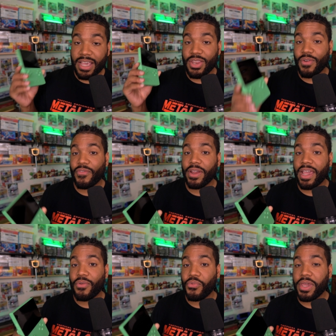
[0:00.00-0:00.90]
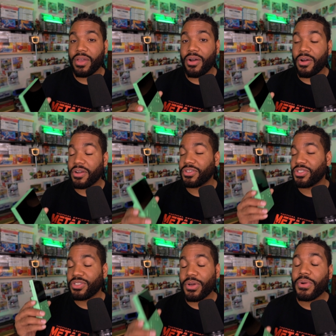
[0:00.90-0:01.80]
Don't forget, we are
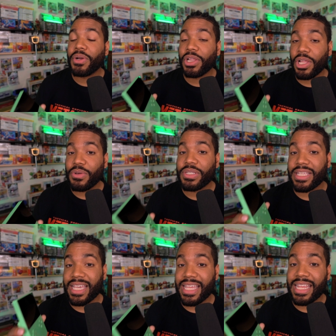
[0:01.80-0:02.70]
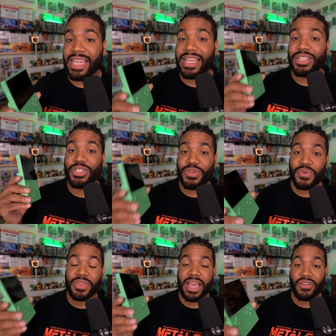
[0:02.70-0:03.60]
so close to hitting
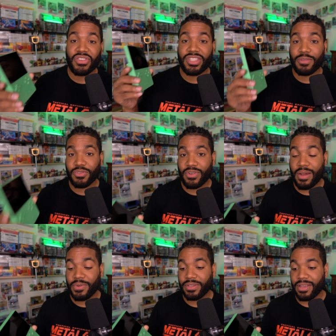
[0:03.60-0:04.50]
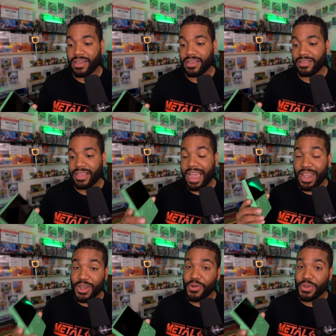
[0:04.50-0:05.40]
2,000 subscribers, guys. I
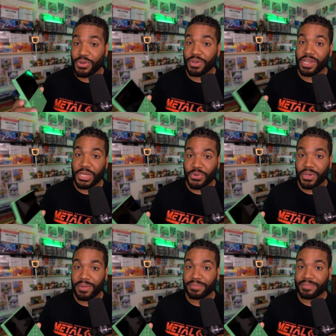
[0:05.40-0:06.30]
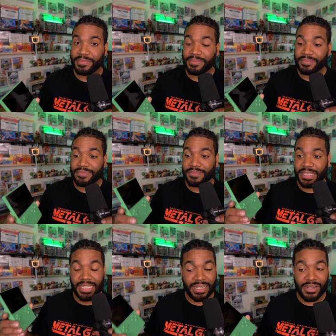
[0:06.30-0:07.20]
know you can do it.
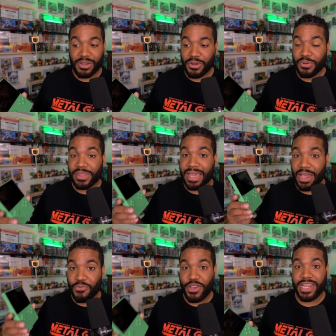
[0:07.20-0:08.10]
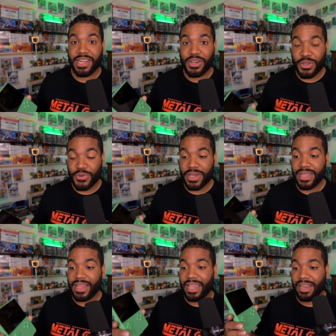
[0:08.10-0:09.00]
I know that we can do
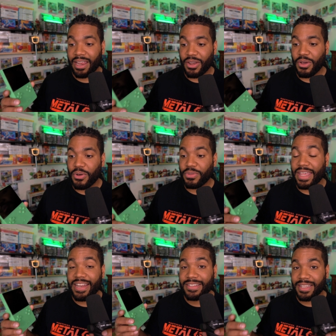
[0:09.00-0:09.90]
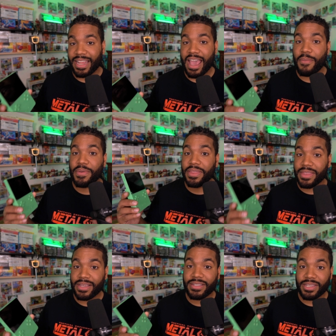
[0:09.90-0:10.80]
it, and I know that it's going to happen
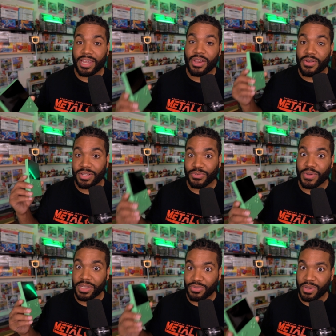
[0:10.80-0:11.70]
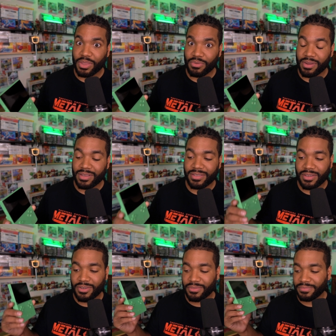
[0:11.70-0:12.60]
this year in 2023.
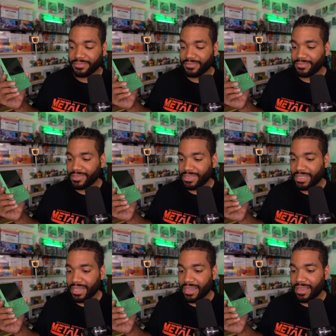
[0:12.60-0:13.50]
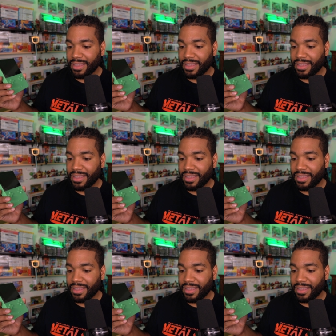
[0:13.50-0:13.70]
So, yeah.